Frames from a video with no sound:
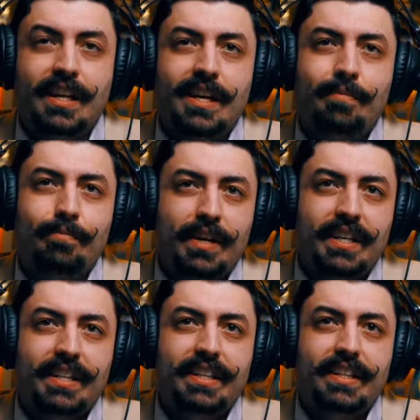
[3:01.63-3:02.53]

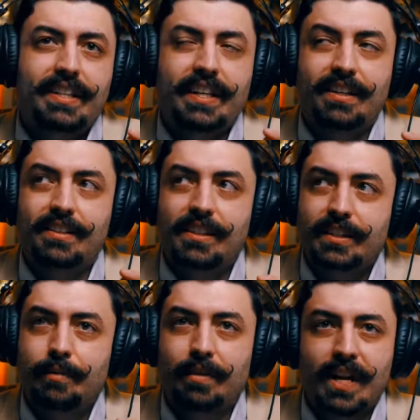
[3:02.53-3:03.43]
but their
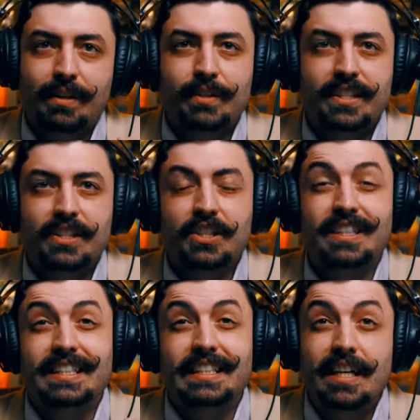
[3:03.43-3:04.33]
customer acquisition
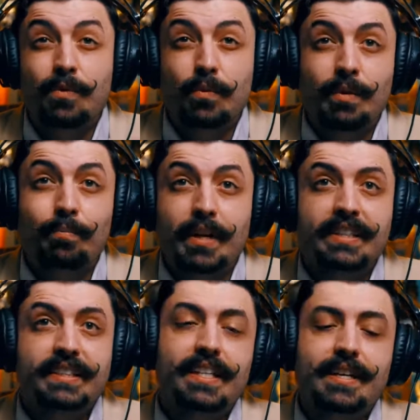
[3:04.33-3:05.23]
is not what
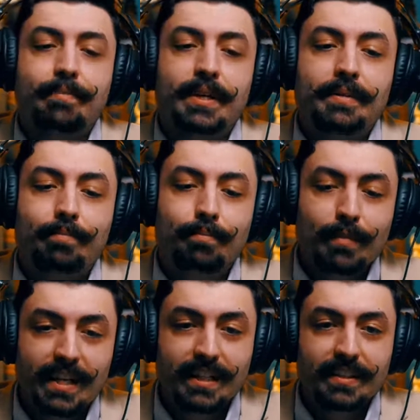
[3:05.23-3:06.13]
makes them
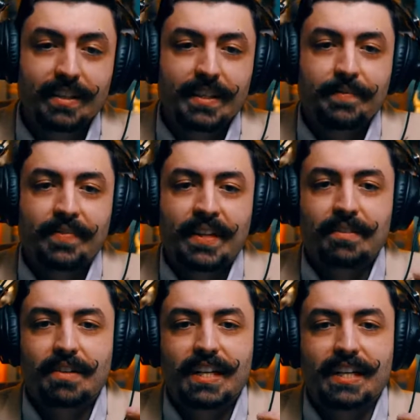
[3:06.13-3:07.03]
money,
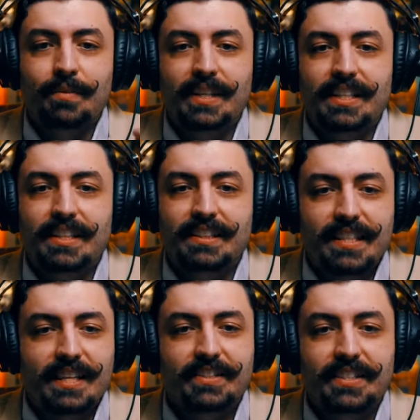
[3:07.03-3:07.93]
right? Which
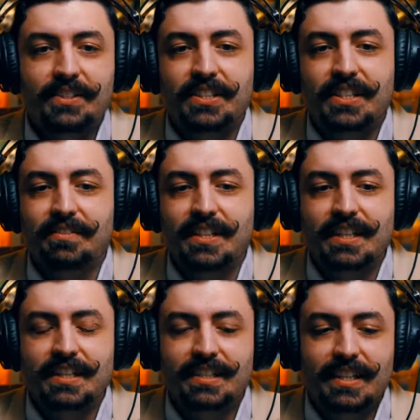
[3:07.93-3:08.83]
sounds interesting, right?
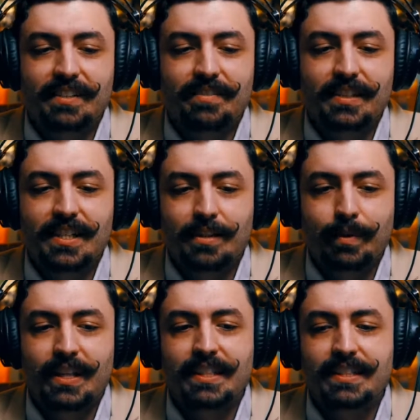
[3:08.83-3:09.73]
A lot of
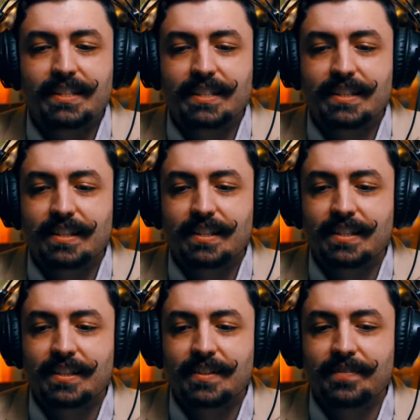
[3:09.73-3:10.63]
companies
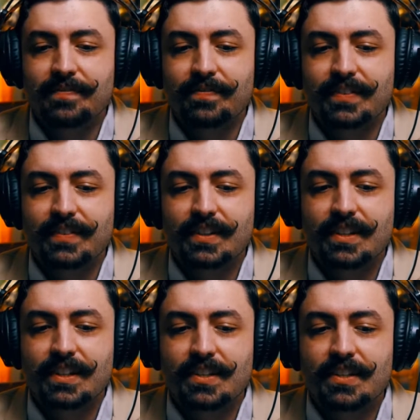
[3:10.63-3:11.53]

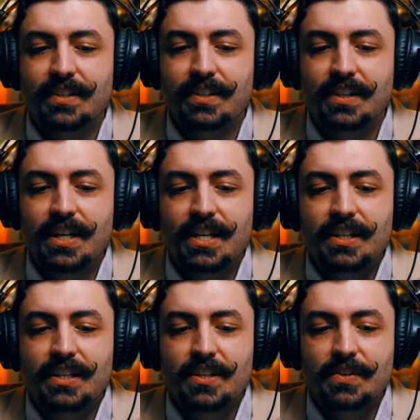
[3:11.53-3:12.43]
are
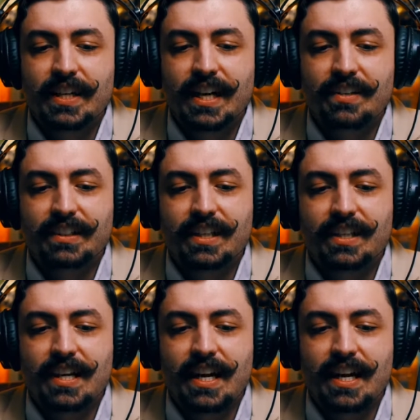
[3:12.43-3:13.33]
going out
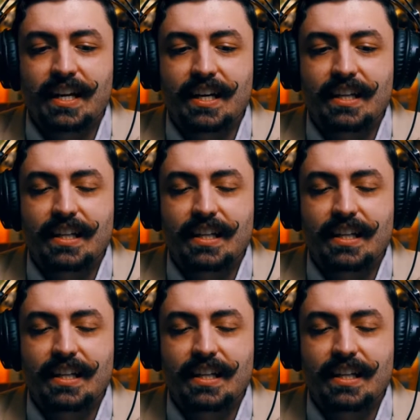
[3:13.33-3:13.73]
there and